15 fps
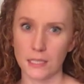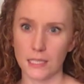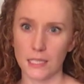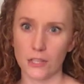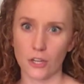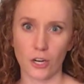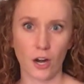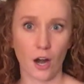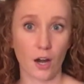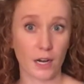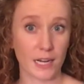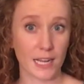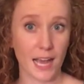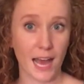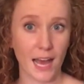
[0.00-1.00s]
either
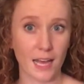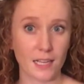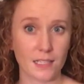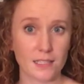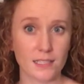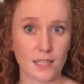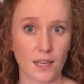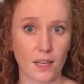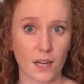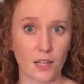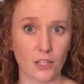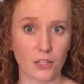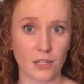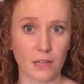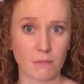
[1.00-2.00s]
already has a
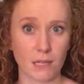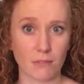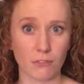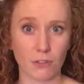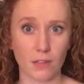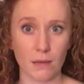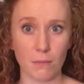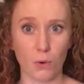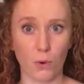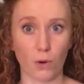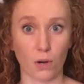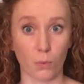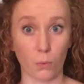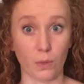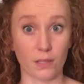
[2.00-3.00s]
color named after them
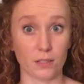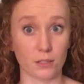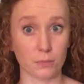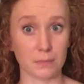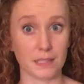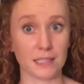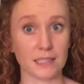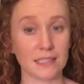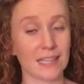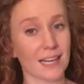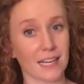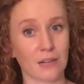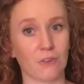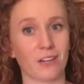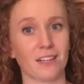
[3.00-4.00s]
or will be
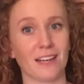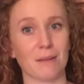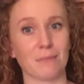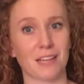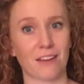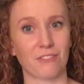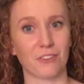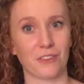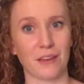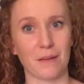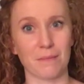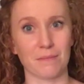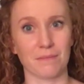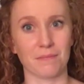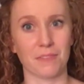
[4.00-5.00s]
getting one named after
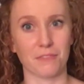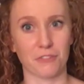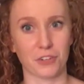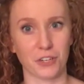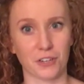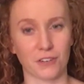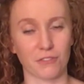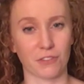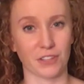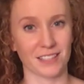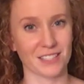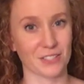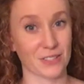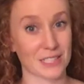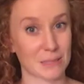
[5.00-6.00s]
them for
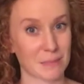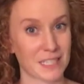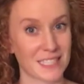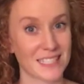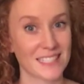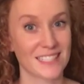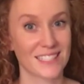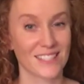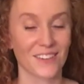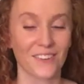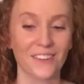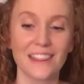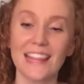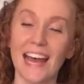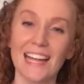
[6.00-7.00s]
this Christmas.
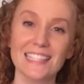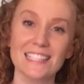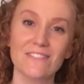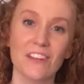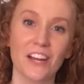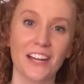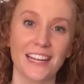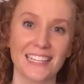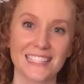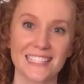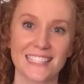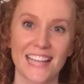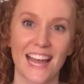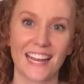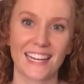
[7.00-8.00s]
So that's very
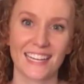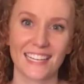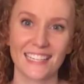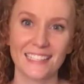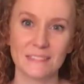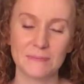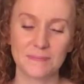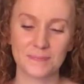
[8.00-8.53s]
exciting.